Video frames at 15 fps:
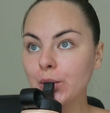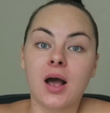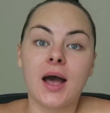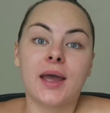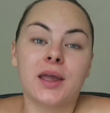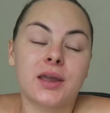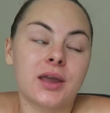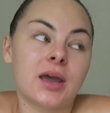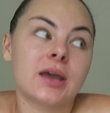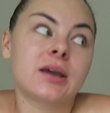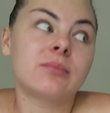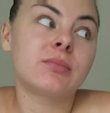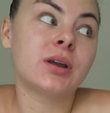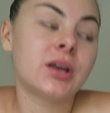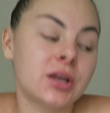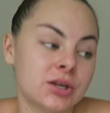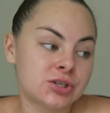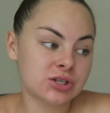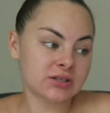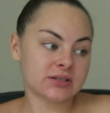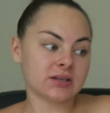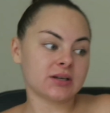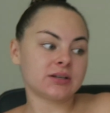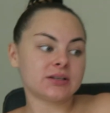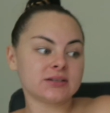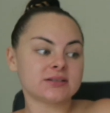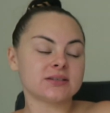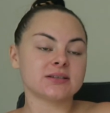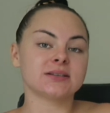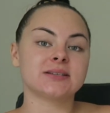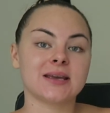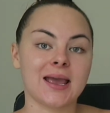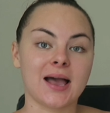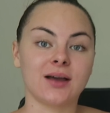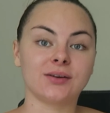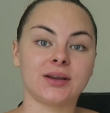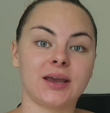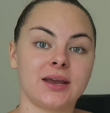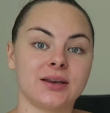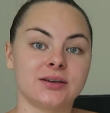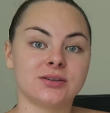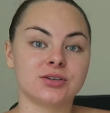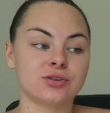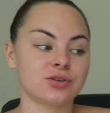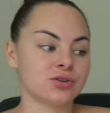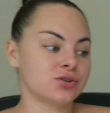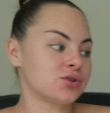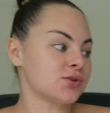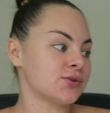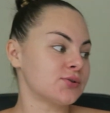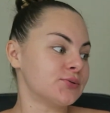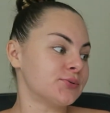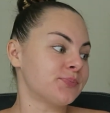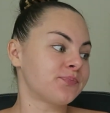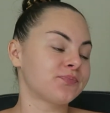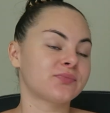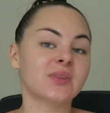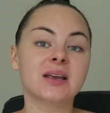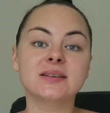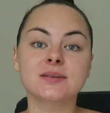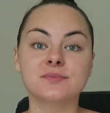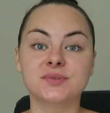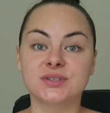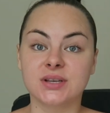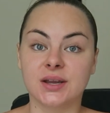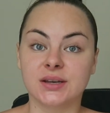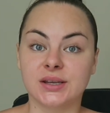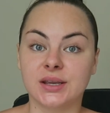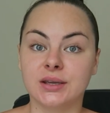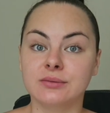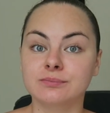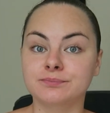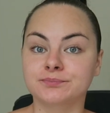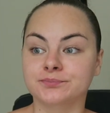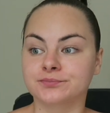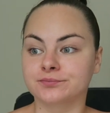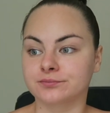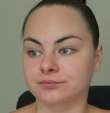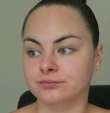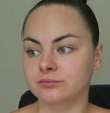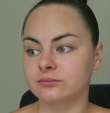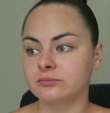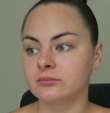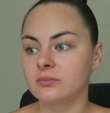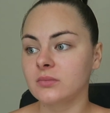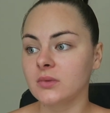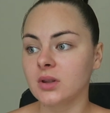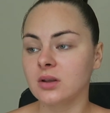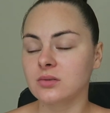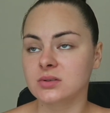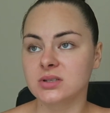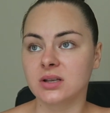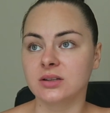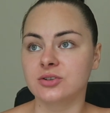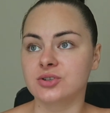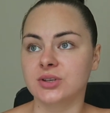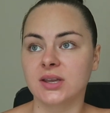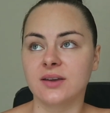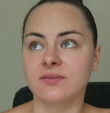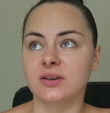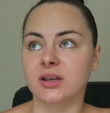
I am just gonna sit down and do some studying. So I literally have